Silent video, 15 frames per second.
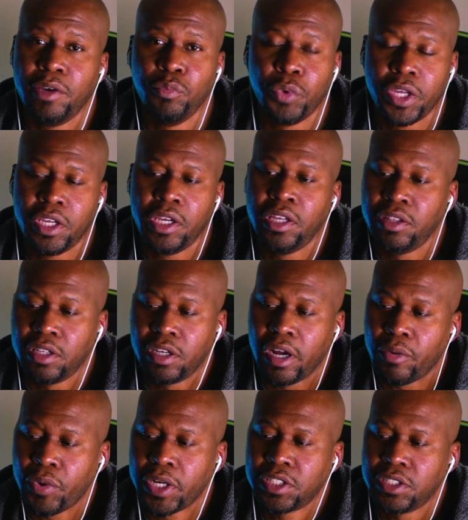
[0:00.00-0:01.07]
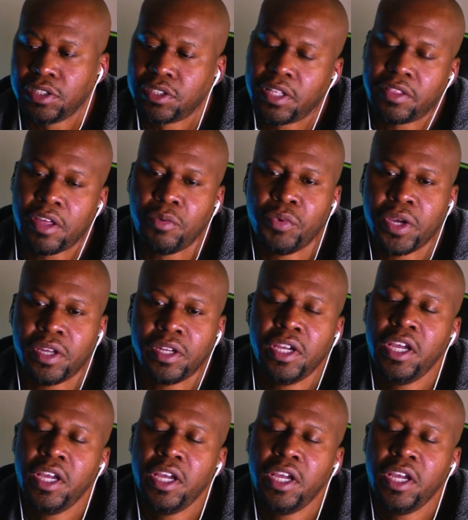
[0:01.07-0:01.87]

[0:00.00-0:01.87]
went in the directions that they went.